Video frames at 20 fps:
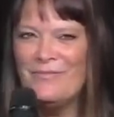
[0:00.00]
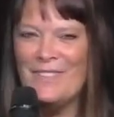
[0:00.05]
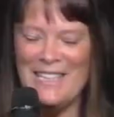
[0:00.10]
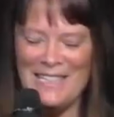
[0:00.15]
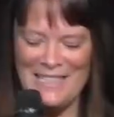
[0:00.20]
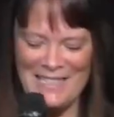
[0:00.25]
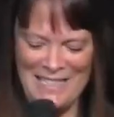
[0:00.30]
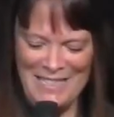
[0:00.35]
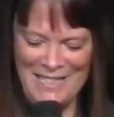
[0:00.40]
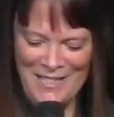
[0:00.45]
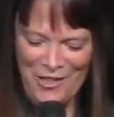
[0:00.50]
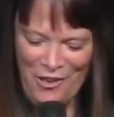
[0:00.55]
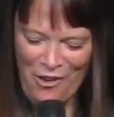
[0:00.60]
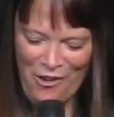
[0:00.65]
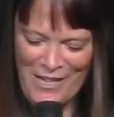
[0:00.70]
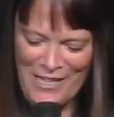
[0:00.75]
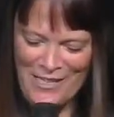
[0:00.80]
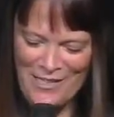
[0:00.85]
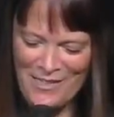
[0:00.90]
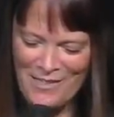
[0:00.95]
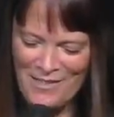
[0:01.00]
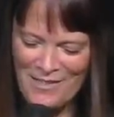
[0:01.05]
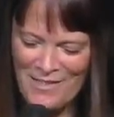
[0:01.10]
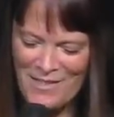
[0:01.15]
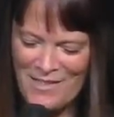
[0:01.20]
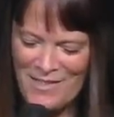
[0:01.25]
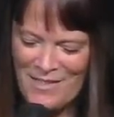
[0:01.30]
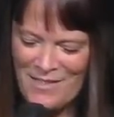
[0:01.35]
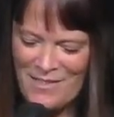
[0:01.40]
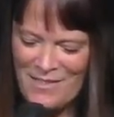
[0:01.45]
it's his
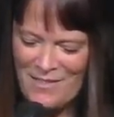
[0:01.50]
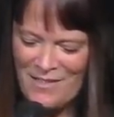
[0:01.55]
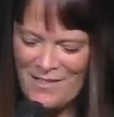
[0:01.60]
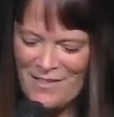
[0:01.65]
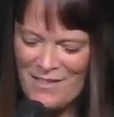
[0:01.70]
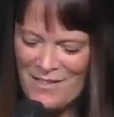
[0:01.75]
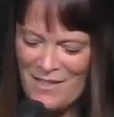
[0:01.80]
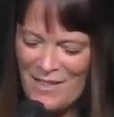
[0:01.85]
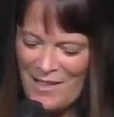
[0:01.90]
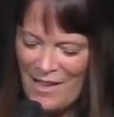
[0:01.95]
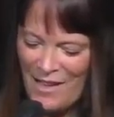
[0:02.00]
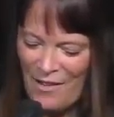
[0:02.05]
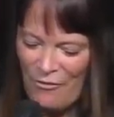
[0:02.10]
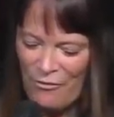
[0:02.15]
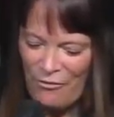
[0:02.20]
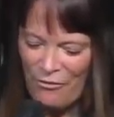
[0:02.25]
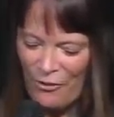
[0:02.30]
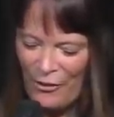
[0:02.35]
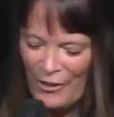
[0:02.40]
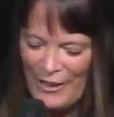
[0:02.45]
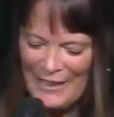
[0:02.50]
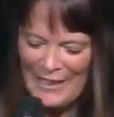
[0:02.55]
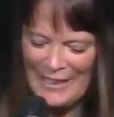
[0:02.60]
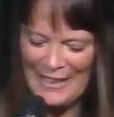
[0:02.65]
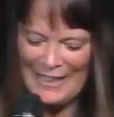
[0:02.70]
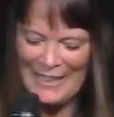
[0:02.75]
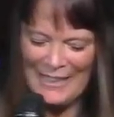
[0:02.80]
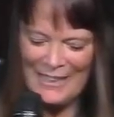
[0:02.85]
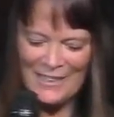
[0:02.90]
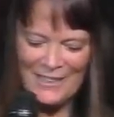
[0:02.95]
guidance, and
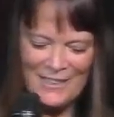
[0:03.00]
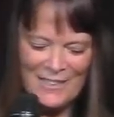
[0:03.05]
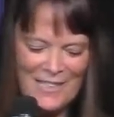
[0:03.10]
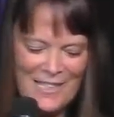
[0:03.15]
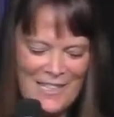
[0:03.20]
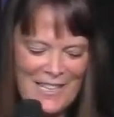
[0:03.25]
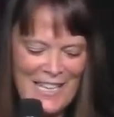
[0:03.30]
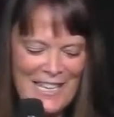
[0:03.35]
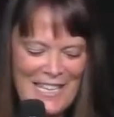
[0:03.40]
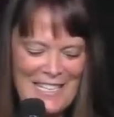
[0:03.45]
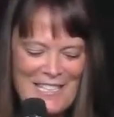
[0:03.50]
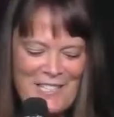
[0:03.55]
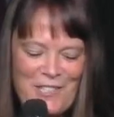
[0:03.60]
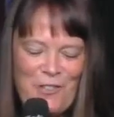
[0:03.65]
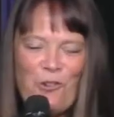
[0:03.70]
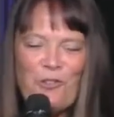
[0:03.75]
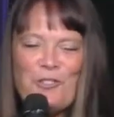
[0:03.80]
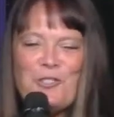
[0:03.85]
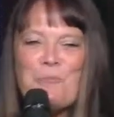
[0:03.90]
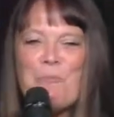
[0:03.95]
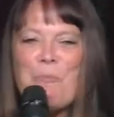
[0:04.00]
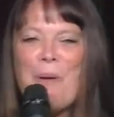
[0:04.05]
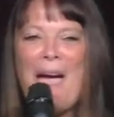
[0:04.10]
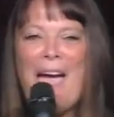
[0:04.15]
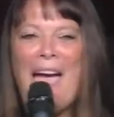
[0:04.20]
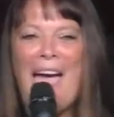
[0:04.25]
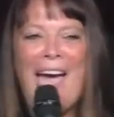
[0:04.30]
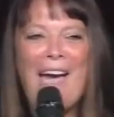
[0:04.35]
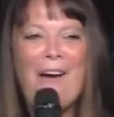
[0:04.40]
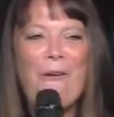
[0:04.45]
finally, it's God's
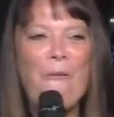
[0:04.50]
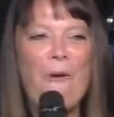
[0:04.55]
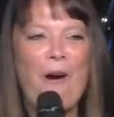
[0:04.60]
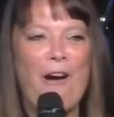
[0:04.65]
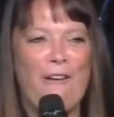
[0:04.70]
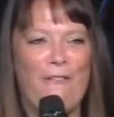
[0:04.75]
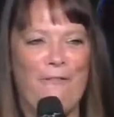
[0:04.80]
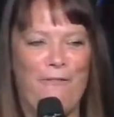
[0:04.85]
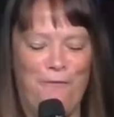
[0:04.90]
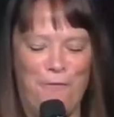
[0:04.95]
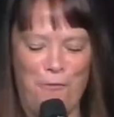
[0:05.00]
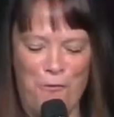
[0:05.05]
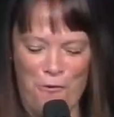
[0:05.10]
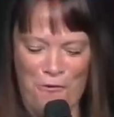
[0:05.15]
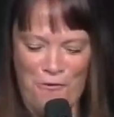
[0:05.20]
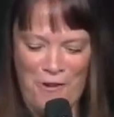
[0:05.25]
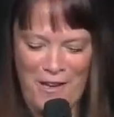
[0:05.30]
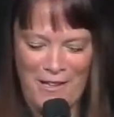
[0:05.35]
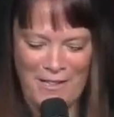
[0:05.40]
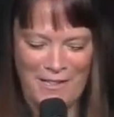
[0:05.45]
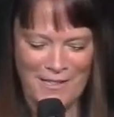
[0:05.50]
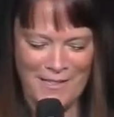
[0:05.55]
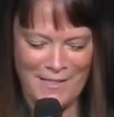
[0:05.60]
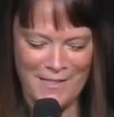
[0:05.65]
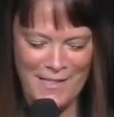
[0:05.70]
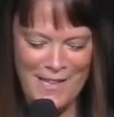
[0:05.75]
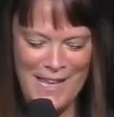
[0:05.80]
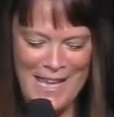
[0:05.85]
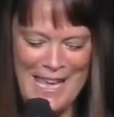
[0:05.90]
power for us.